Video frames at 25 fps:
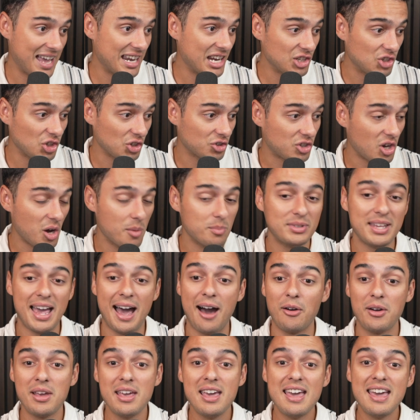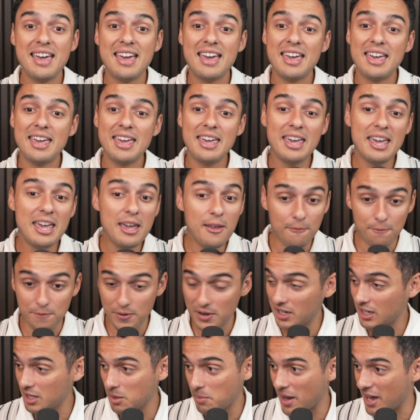it just comes out
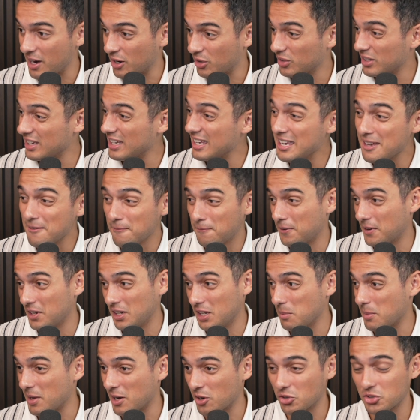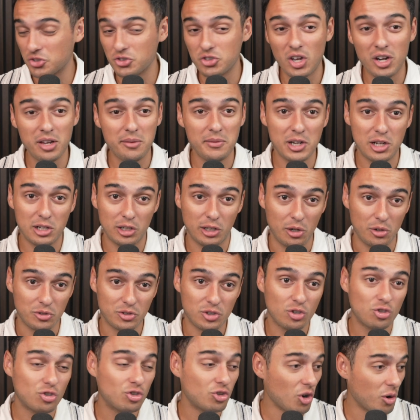infinitely better. It's not even close.
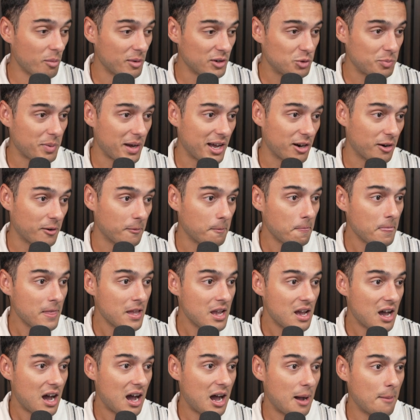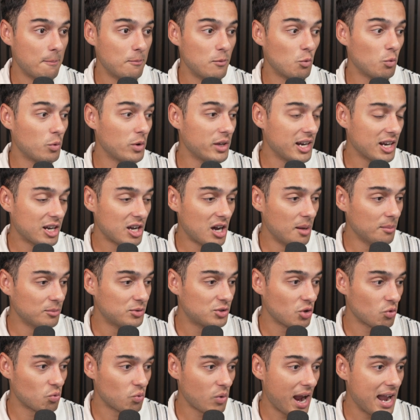It's so much better. When it comes
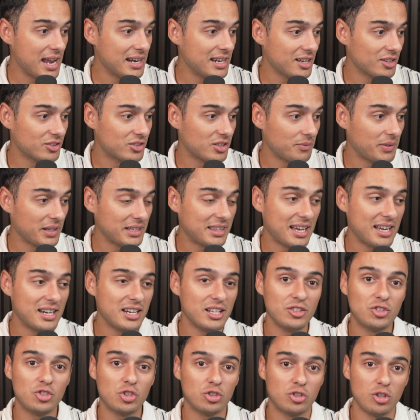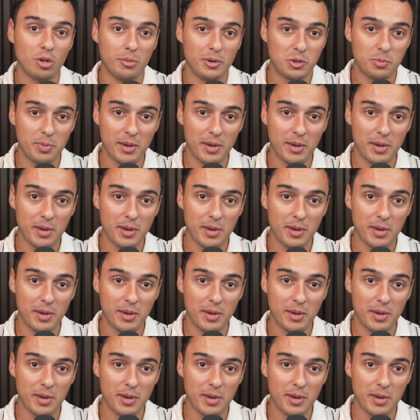to writing and stuff like that, it's just so much